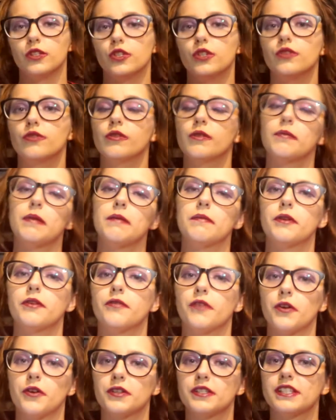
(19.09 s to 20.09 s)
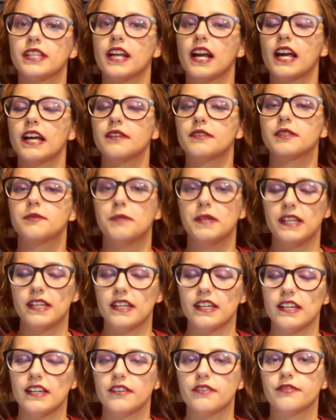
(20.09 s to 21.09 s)
Do remember, folks, that I am
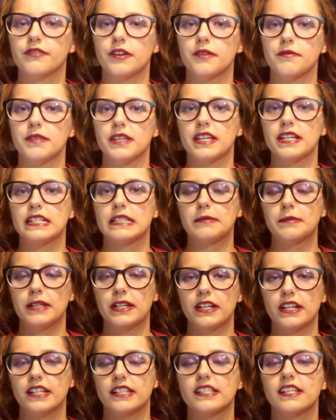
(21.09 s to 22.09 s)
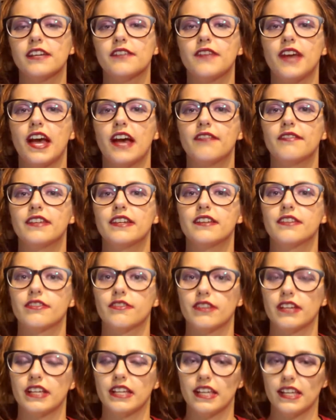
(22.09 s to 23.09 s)
speaking from the experience of having
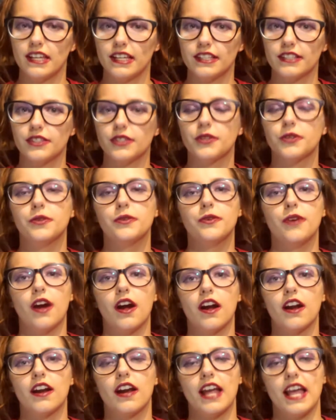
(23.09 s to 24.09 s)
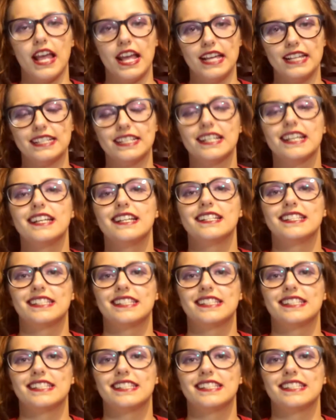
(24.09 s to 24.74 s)
three kids who are 8,